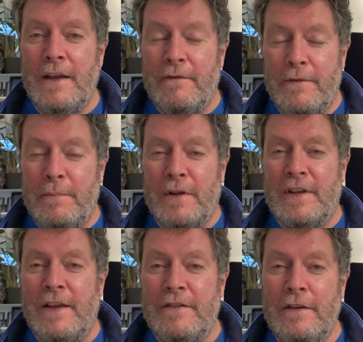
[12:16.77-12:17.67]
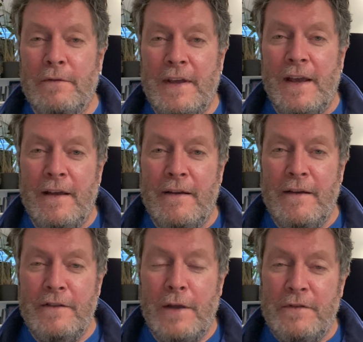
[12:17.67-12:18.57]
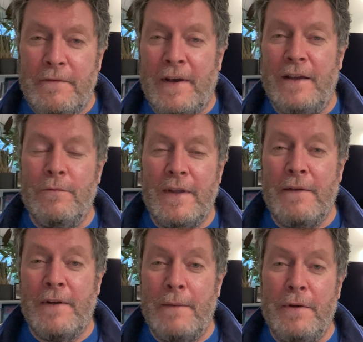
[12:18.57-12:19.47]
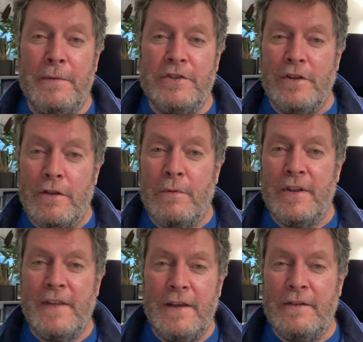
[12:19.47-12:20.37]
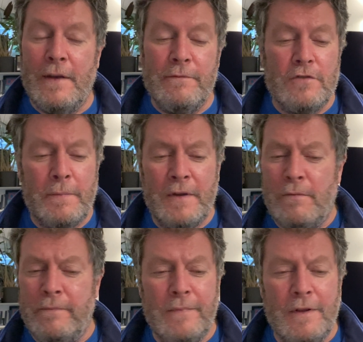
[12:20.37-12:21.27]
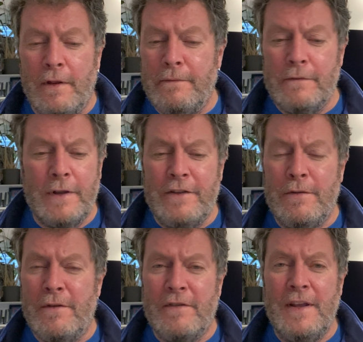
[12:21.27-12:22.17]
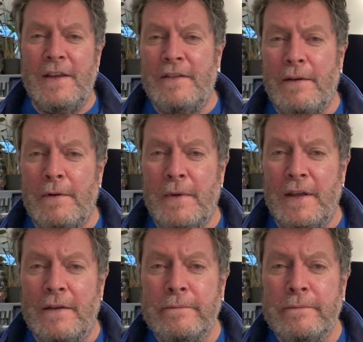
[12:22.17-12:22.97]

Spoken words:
for podcasts, you'll get notified whenever I publish another one of these. I'm dropping like 2 or 3 of these every week.